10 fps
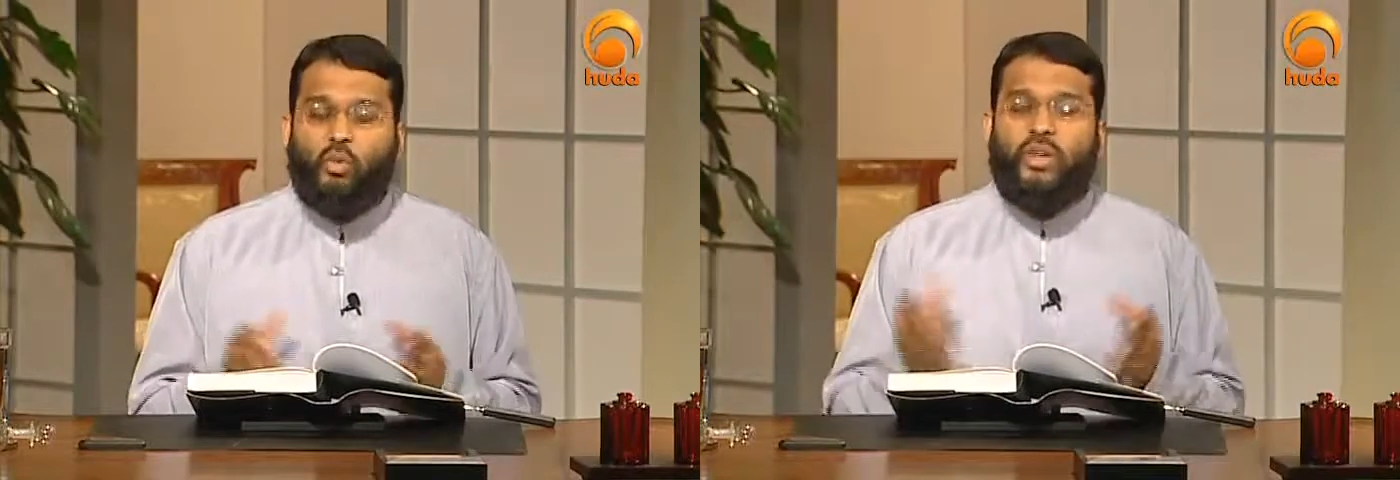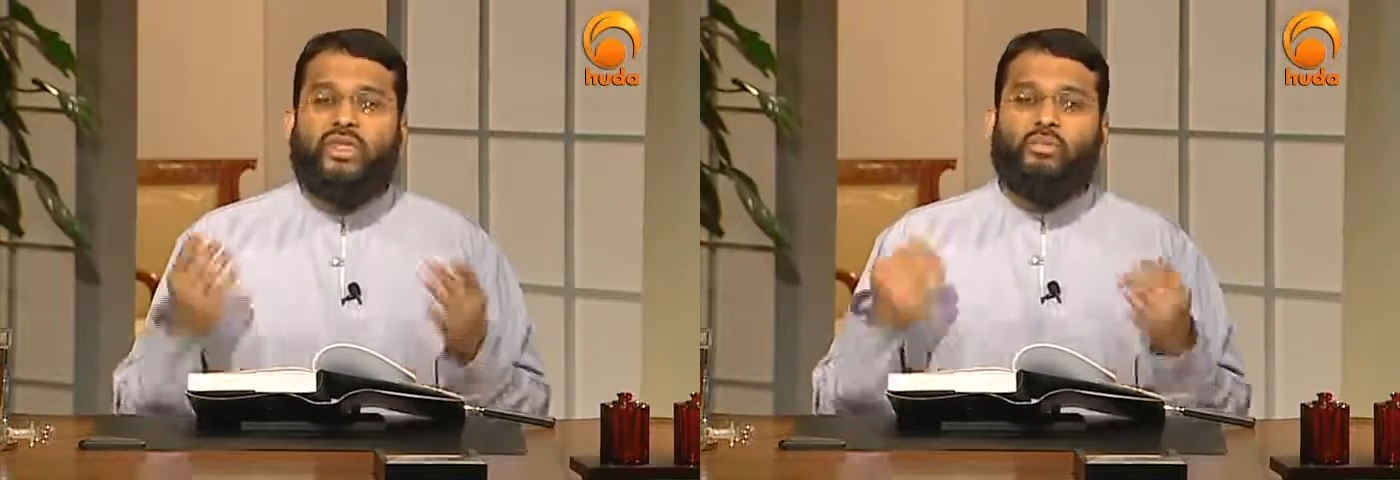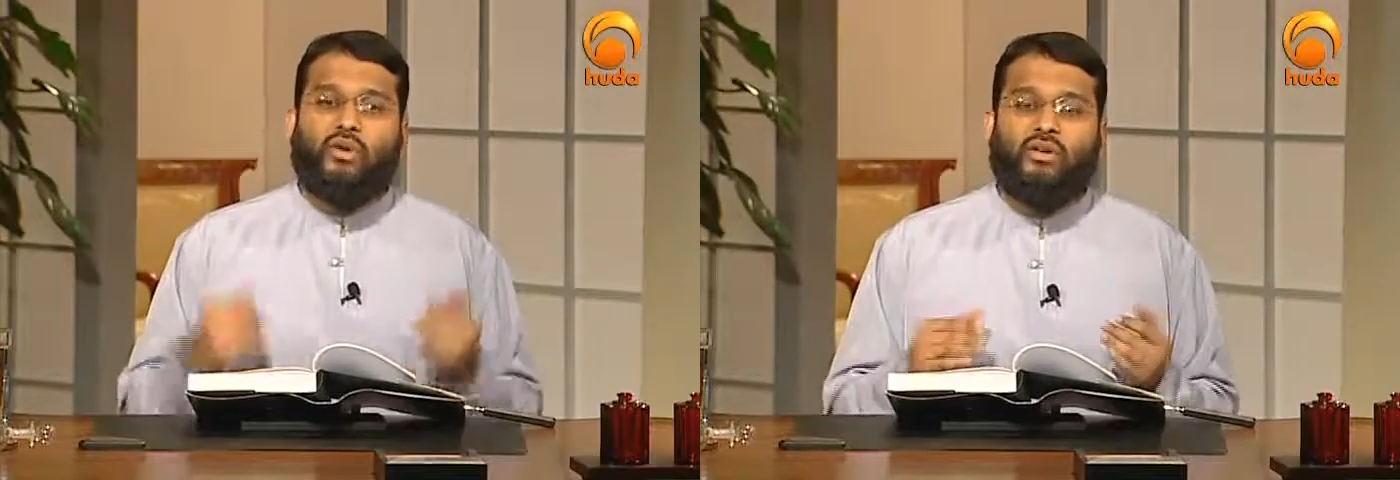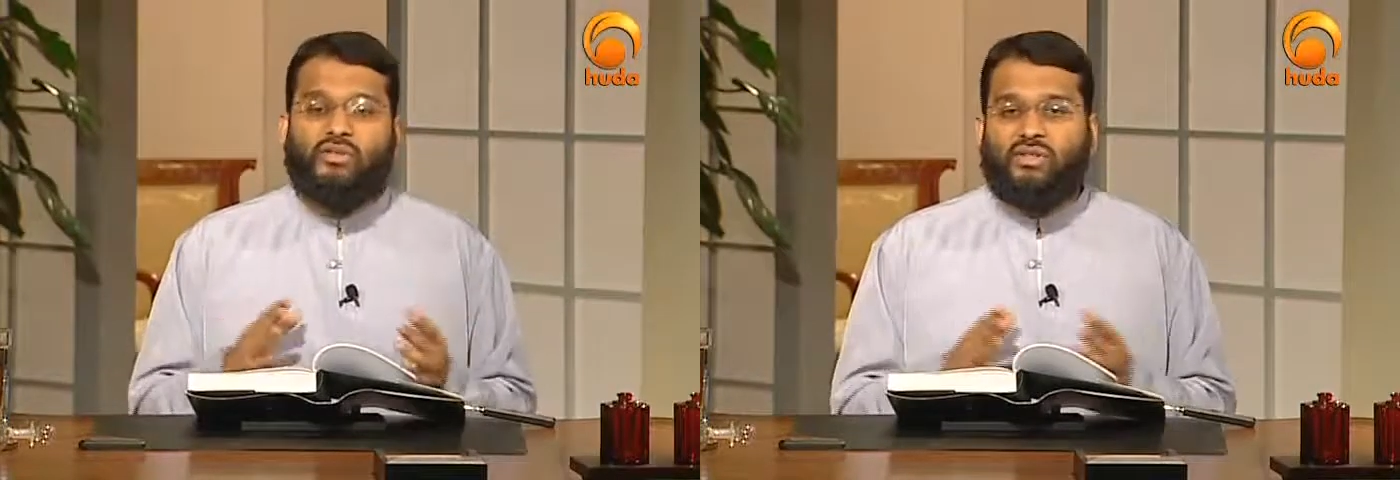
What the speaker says: with the Prophet